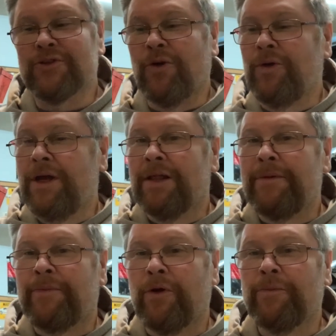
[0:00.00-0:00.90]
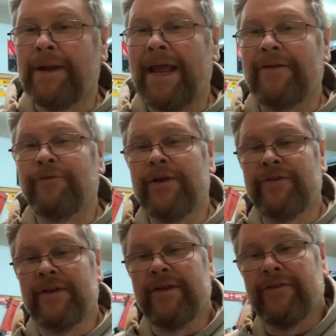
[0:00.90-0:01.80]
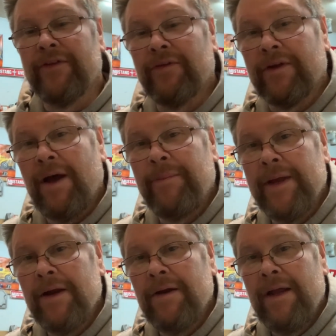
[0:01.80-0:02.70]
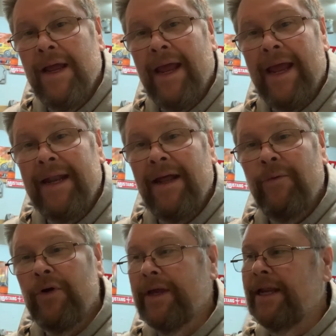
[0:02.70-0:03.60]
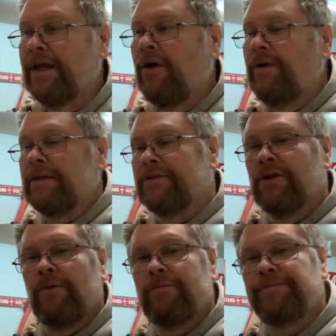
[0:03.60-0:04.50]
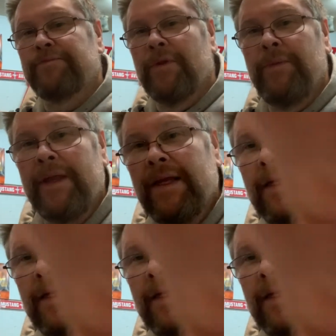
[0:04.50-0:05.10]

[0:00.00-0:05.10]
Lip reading: So let me pour a little bit of antifreeze in this little cup here, and we'll get going. So let me.